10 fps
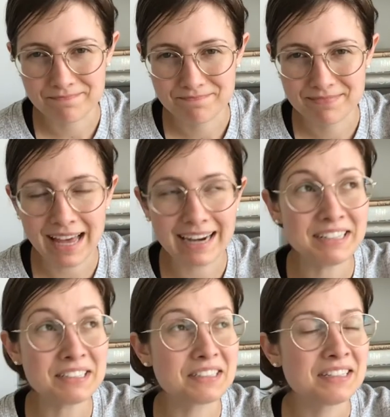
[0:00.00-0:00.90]
That
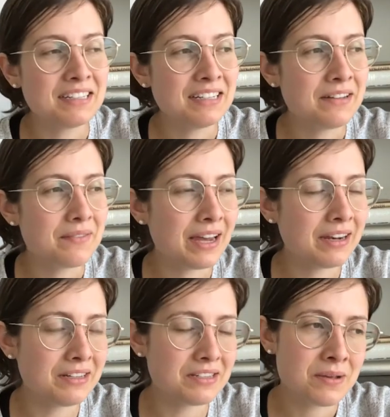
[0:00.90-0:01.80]
is that
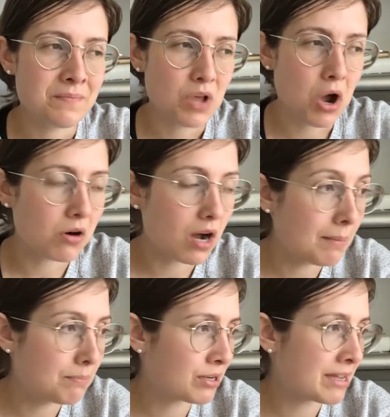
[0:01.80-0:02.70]
is our
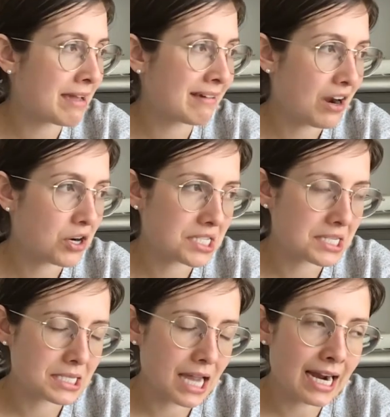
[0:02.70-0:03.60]
upbringing, our
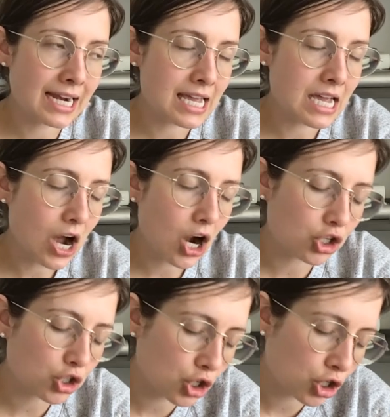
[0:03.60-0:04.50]
society,
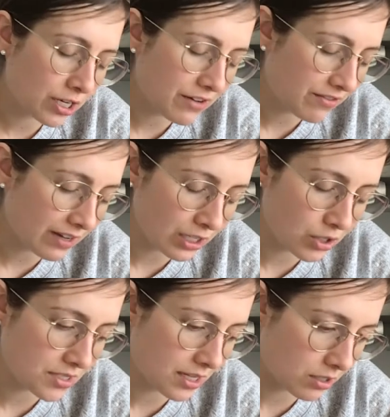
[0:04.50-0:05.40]
our current
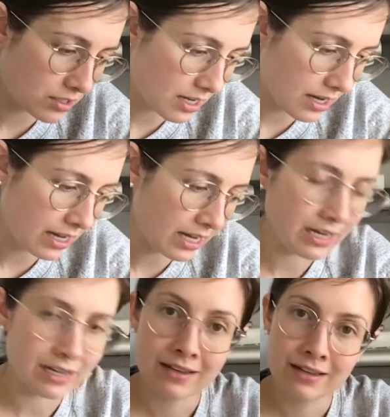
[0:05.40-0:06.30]
values that are
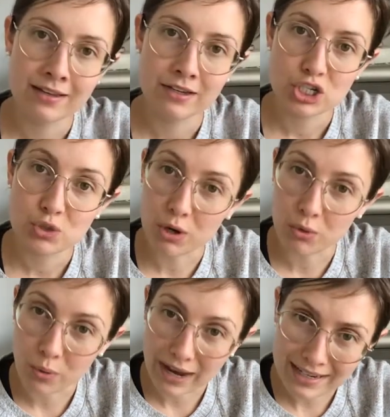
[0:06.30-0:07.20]
tied to our
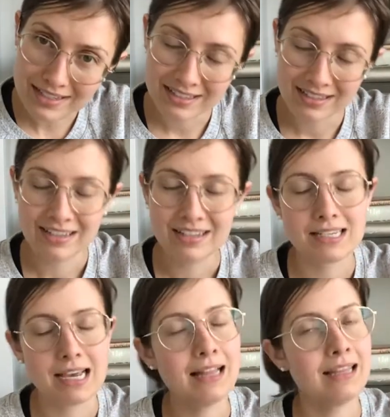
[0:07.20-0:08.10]
weight,
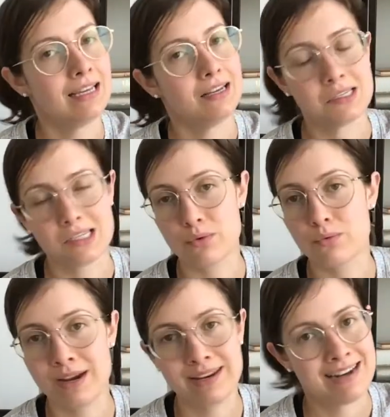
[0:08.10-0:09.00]
telling us that
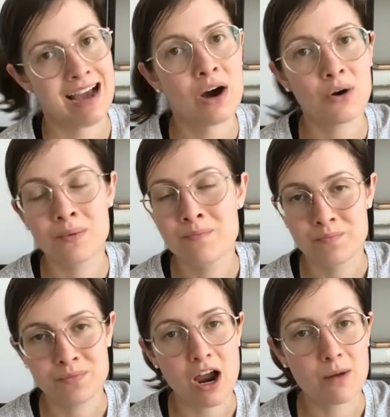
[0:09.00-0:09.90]
right now
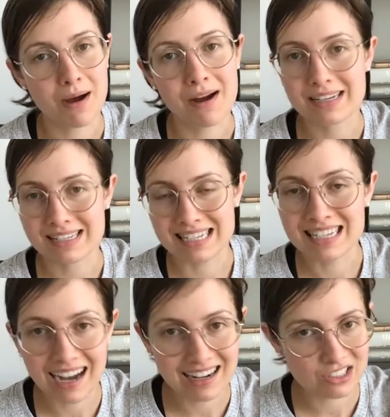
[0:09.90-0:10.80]
our body's
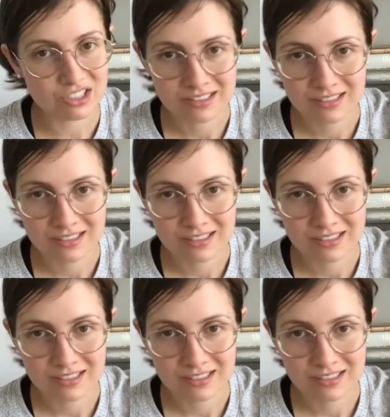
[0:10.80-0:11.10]
not